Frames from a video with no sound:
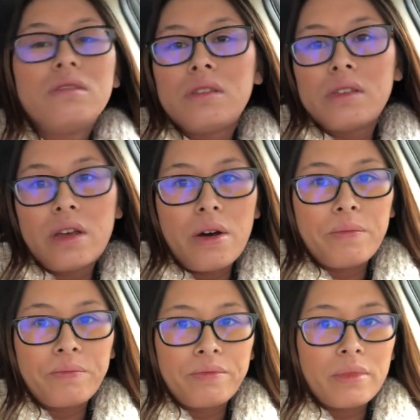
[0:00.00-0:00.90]
So,
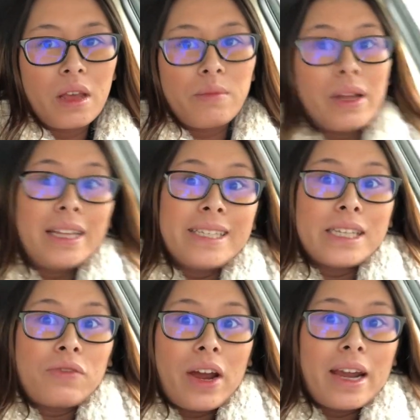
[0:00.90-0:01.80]
but at least
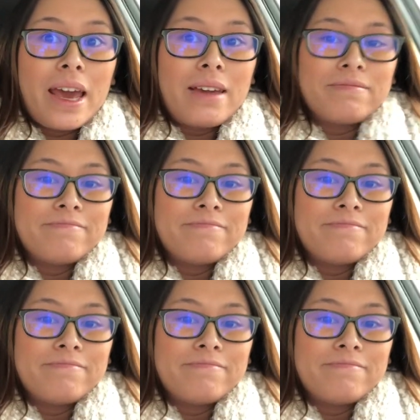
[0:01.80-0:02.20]
it's Friday.